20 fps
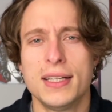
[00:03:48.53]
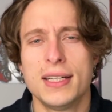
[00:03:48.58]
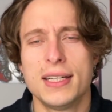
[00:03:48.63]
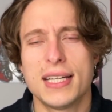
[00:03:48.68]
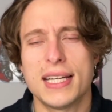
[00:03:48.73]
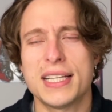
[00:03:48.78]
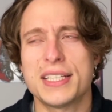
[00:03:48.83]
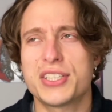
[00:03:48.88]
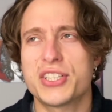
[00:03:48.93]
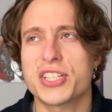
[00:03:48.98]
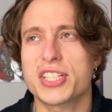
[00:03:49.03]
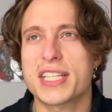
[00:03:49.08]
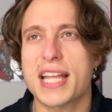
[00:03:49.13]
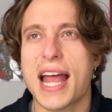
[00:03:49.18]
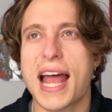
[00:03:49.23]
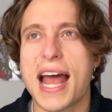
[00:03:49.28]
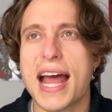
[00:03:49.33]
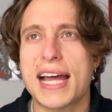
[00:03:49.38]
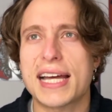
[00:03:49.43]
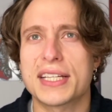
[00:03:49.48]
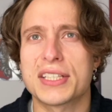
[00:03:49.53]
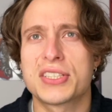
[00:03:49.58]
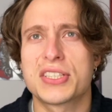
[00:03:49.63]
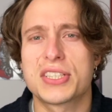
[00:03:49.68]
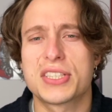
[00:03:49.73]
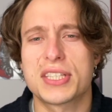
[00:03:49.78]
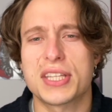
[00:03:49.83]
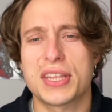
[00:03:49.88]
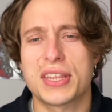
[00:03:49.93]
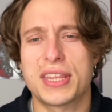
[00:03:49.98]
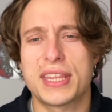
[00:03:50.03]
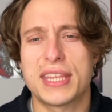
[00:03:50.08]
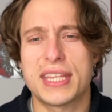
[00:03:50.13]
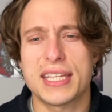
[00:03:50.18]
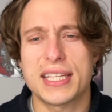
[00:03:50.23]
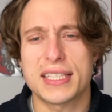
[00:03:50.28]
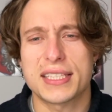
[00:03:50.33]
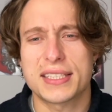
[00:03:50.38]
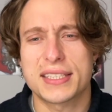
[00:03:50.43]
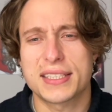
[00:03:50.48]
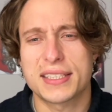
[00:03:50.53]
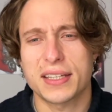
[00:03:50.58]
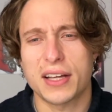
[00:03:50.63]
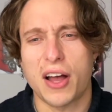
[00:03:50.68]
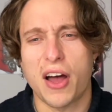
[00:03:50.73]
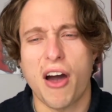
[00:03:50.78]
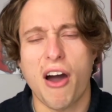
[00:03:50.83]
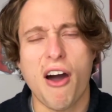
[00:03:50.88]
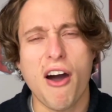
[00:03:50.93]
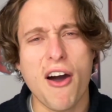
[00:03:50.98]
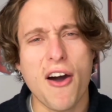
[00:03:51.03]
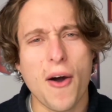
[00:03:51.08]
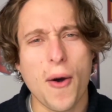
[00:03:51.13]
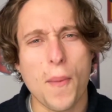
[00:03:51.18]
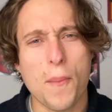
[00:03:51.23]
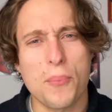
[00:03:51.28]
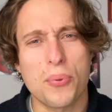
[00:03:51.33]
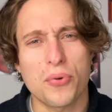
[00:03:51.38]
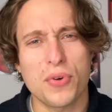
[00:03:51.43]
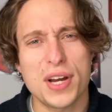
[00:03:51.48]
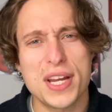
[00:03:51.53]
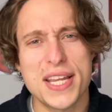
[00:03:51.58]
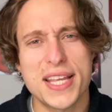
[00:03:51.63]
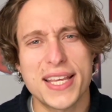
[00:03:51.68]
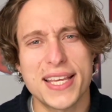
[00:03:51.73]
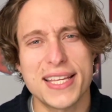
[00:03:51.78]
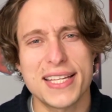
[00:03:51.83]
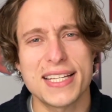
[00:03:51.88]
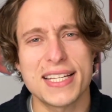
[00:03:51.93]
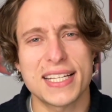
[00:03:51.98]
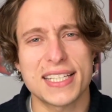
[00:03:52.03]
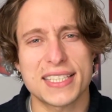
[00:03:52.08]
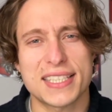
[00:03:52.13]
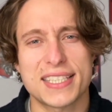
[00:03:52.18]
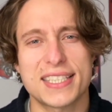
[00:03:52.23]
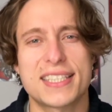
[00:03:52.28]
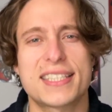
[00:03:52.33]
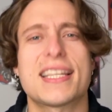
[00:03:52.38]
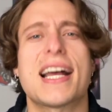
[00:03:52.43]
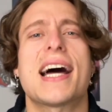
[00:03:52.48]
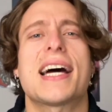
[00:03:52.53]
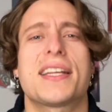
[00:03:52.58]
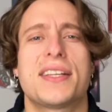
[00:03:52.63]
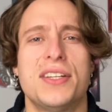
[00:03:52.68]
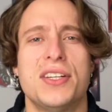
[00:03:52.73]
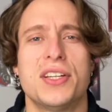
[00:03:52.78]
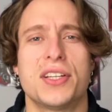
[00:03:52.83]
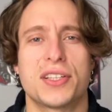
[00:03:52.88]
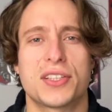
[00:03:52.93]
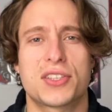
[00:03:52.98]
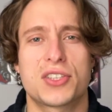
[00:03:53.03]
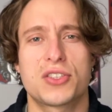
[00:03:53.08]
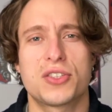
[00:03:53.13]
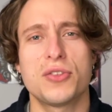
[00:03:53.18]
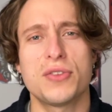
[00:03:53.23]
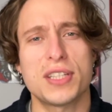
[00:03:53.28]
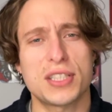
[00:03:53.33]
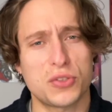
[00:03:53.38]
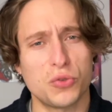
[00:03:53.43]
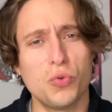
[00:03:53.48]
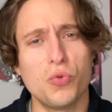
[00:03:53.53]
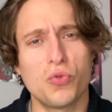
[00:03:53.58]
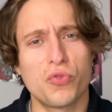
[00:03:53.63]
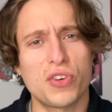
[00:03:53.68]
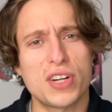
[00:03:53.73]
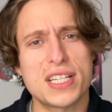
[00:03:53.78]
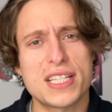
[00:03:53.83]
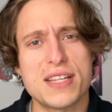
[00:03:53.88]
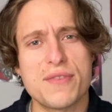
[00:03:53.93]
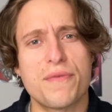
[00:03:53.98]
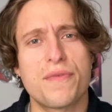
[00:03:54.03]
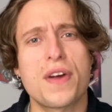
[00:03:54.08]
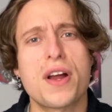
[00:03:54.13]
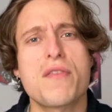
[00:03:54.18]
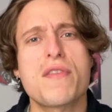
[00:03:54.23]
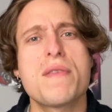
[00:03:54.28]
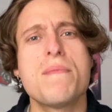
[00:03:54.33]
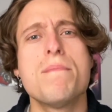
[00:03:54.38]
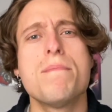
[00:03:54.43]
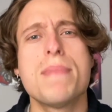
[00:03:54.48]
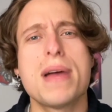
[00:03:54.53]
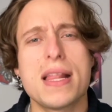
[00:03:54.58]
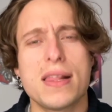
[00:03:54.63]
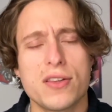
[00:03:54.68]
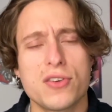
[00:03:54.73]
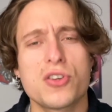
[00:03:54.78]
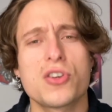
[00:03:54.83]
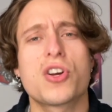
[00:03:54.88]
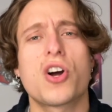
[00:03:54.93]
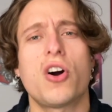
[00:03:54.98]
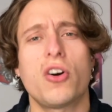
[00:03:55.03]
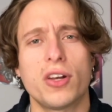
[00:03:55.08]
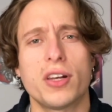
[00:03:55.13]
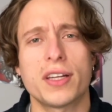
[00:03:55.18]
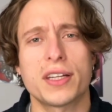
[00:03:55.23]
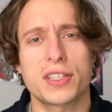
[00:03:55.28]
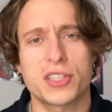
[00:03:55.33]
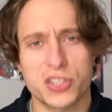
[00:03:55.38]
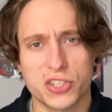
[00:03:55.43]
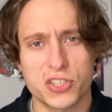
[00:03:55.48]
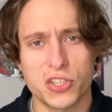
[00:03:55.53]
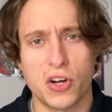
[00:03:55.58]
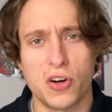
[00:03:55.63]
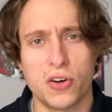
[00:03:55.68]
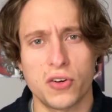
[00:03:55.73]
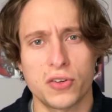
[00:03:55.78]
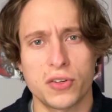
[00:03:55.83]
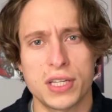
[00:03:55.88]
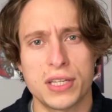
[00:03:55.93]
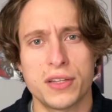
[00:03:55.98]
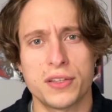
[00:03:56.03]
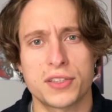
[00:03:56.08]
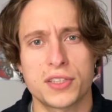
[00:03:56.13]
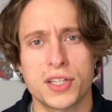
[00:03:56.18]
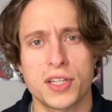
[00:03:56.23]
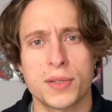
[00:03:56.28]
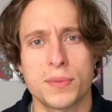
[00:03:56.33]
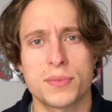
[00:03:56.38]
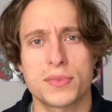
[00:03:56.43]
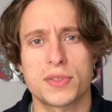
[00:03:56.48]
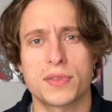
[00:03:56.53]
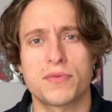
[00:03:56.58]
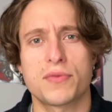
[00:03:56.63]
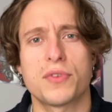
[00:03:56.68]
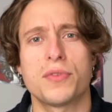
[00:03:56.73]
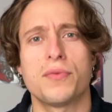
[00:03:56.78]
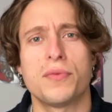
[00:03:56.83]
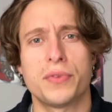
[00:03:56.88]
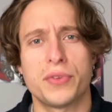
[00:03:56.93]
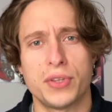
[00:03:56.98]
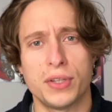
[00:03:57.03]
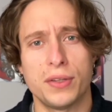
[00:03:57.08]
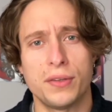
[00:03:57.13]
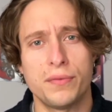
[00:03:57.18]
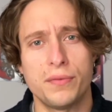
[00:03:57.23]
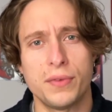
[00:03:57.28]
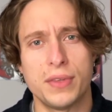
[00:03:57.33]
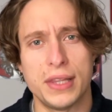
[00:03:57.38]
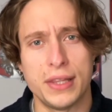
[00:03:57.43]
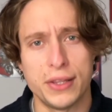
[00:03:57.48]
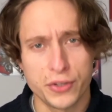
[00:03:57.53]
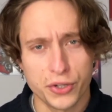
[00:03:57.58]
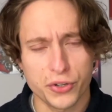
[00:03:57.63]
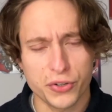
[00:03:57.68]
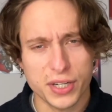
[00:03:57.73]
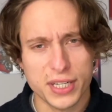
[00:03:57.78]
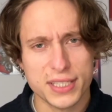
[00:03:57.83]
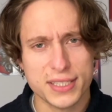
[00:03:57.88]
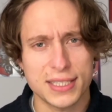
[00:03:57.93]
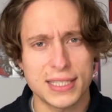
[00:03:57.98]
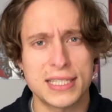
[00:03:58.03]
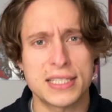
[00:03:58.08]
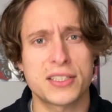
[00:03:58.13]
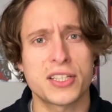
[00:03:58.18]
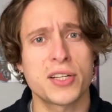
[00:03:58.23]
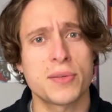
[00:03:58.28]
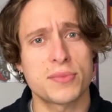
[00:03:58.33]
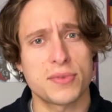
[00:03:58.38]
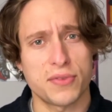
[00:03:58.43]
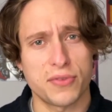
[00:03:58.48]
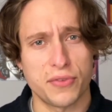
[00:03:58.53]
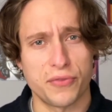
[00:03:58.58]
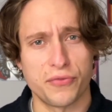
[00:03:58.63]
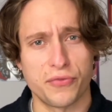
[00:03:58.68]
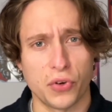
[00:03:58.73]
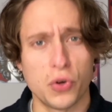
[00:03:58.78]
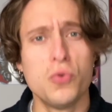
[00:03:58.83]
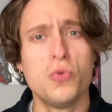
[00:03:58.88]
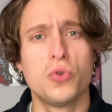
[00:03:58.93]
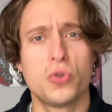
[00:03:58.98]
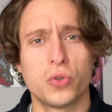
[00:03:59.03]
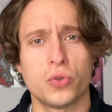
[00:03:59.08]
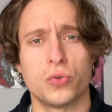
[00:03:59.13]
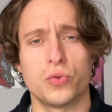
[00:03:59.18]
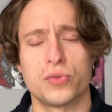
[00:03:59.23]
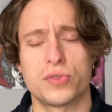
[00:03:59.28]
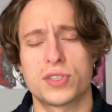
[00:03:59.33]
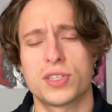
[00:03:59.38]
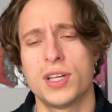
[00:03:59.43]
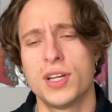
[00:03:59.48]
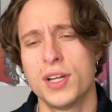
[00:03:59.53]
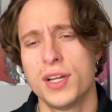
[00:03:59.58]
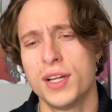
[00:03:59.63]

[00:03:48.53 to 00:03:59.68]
It just adds this heartbreaking sadness to this already very melancholic song in the terms of the lyrics and in terms of the vocals